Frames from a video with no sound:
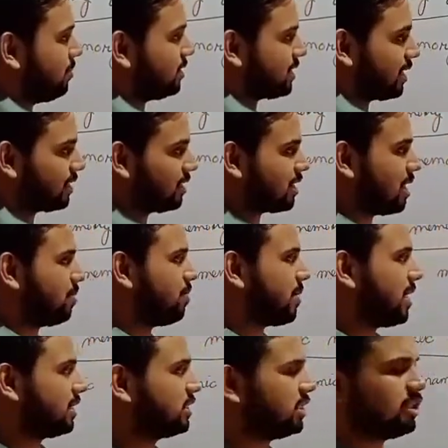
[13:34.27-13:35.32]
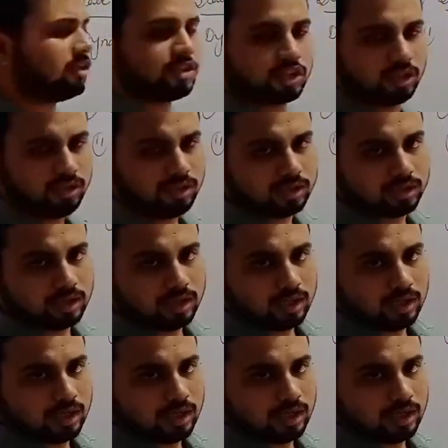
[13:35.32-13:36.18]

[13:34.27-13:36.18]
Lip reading: means at the time of execution,